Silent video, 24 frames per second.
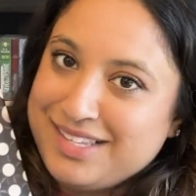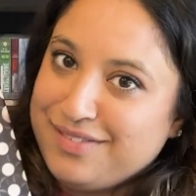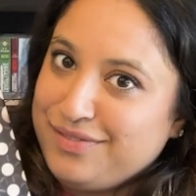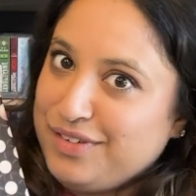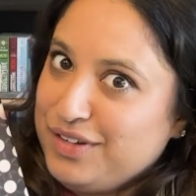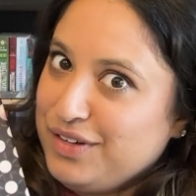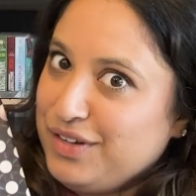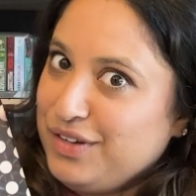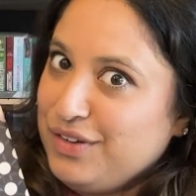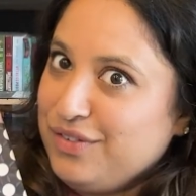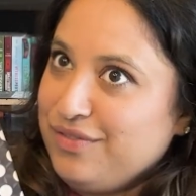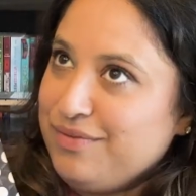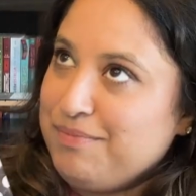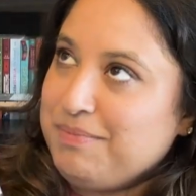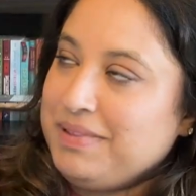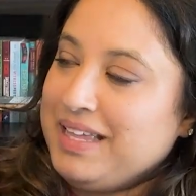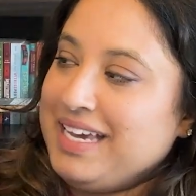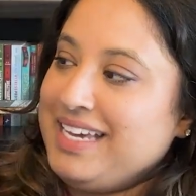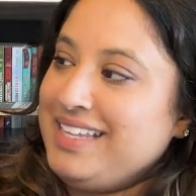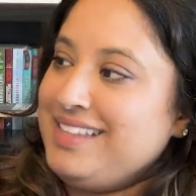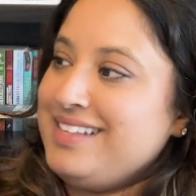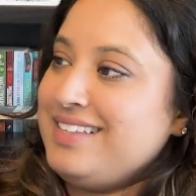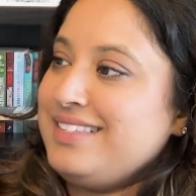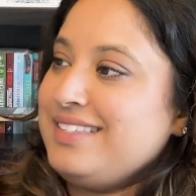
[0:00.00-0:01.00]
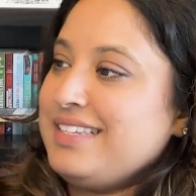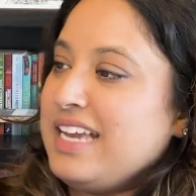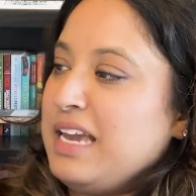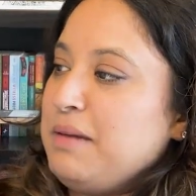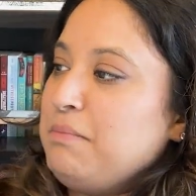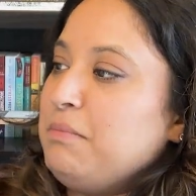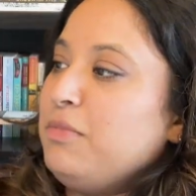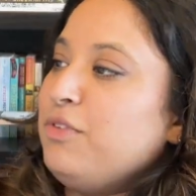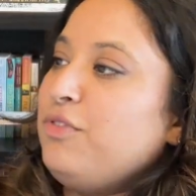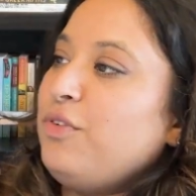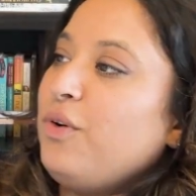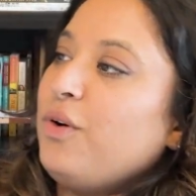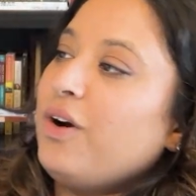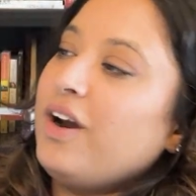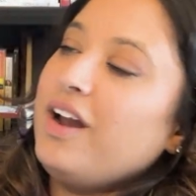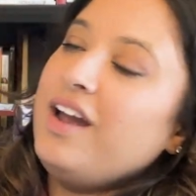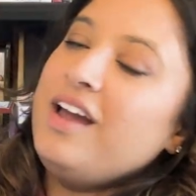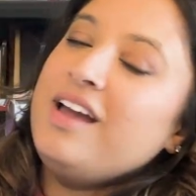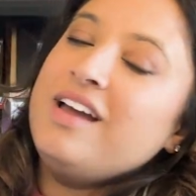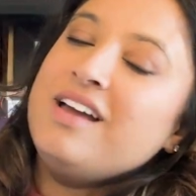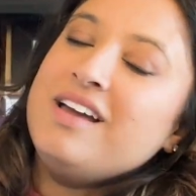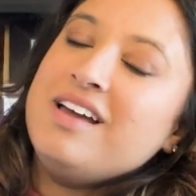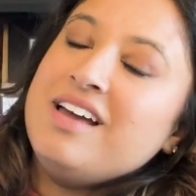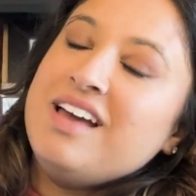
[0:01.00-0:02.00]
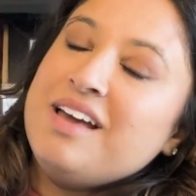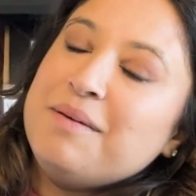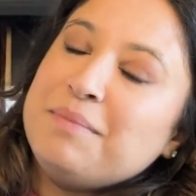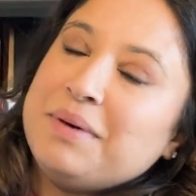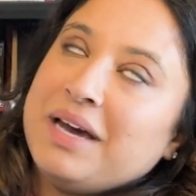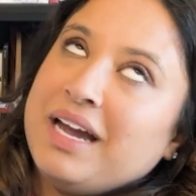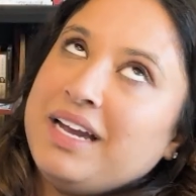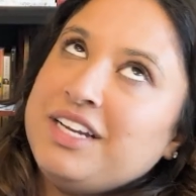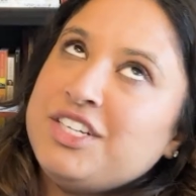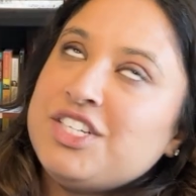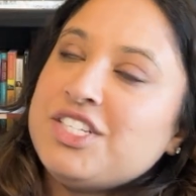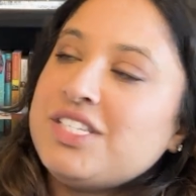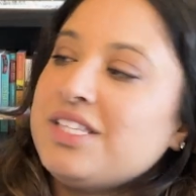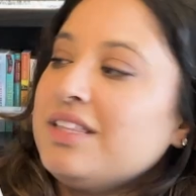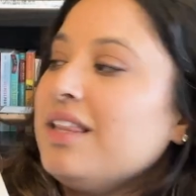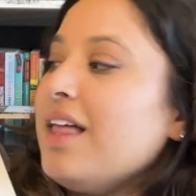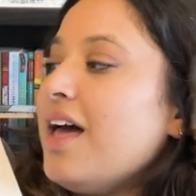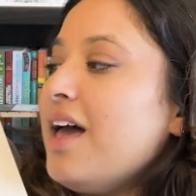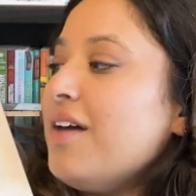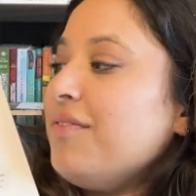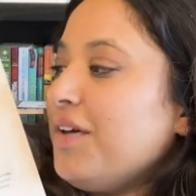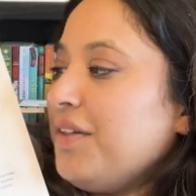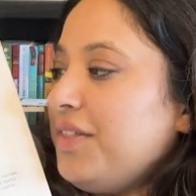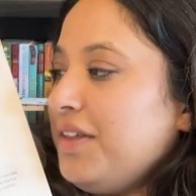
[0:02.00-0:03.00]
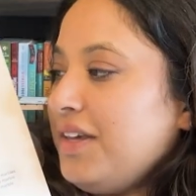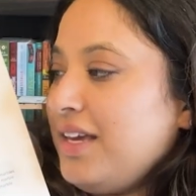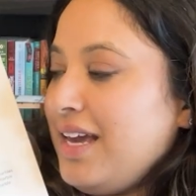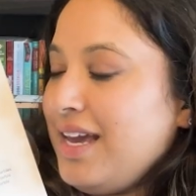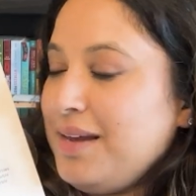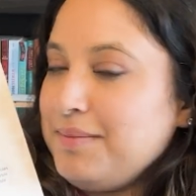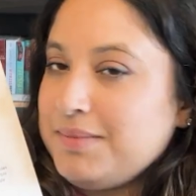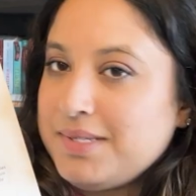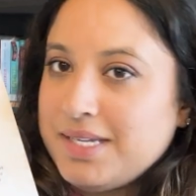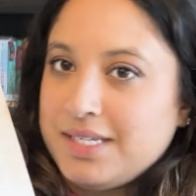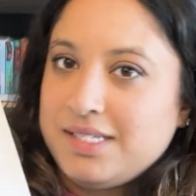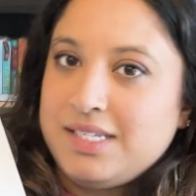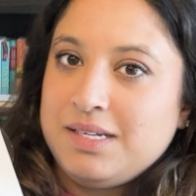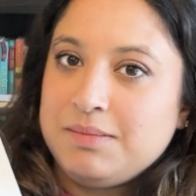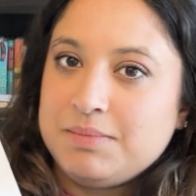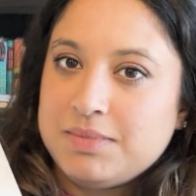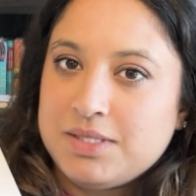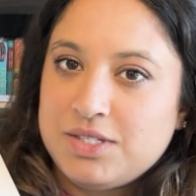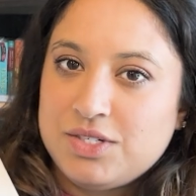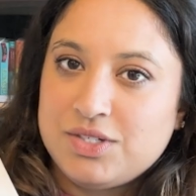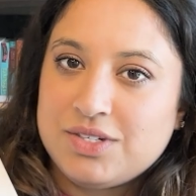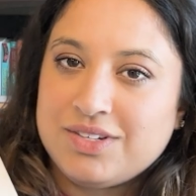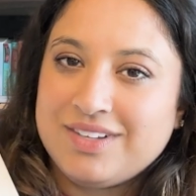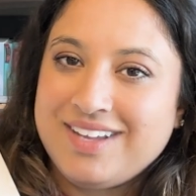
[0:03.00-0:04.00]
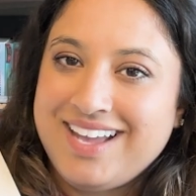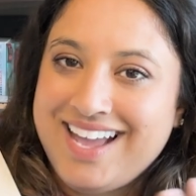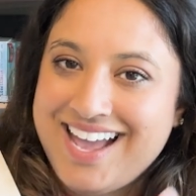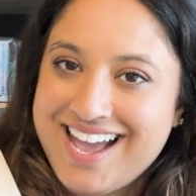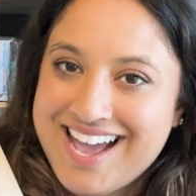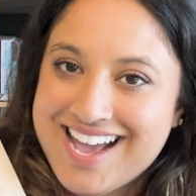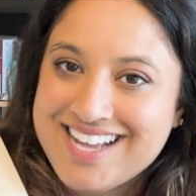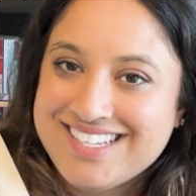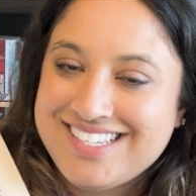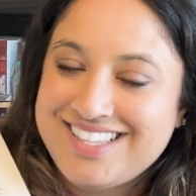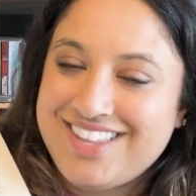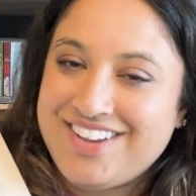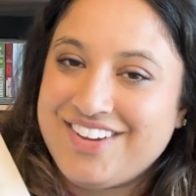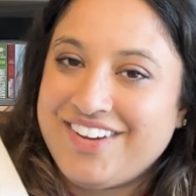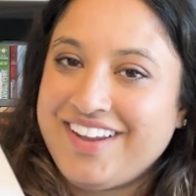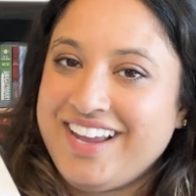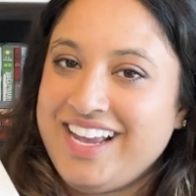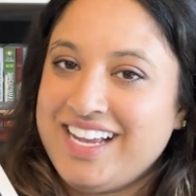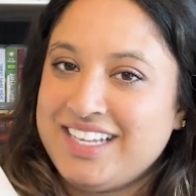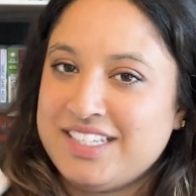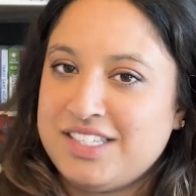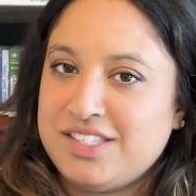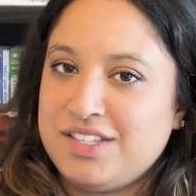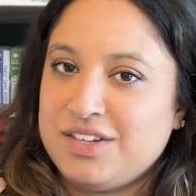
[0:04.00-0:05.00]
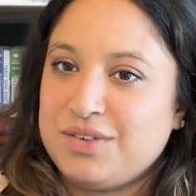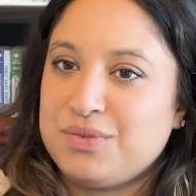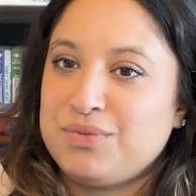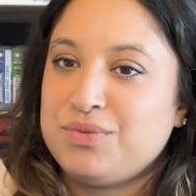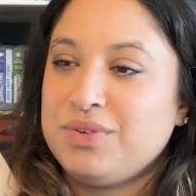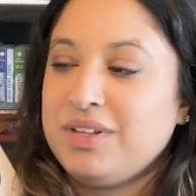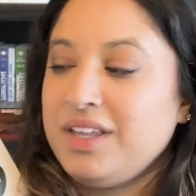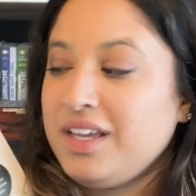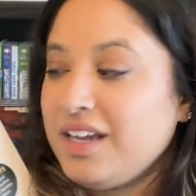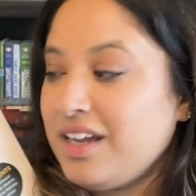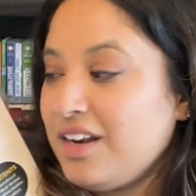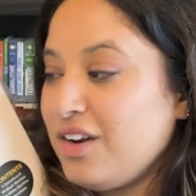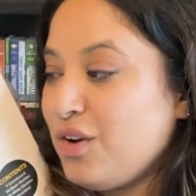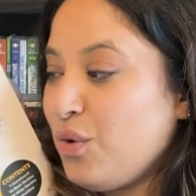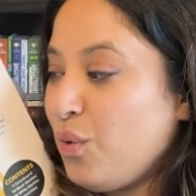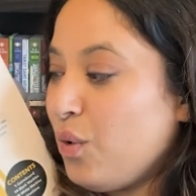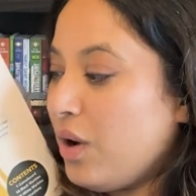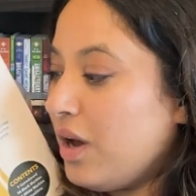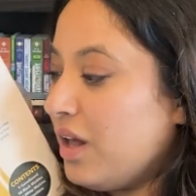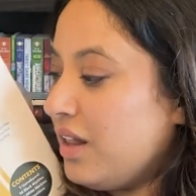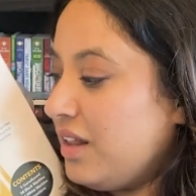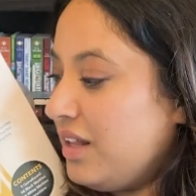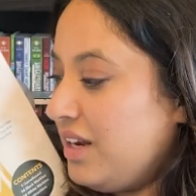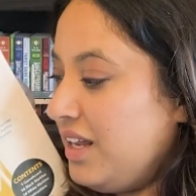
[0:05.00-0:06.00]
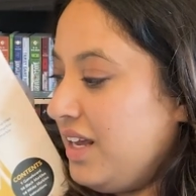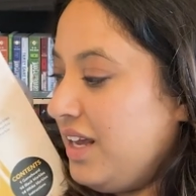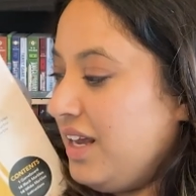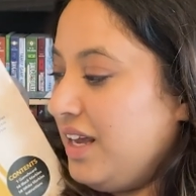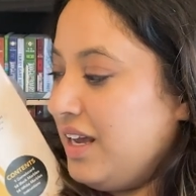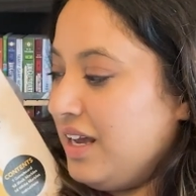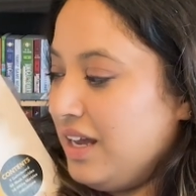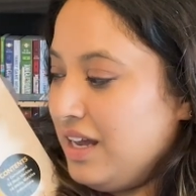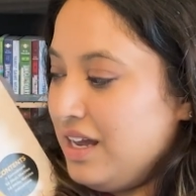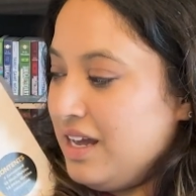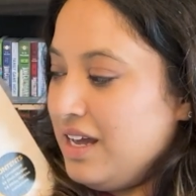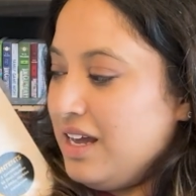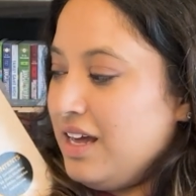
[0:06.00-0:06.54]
if you've played this game before. But I just love all the games that Timberdoodle has in their kits. They're really good quality.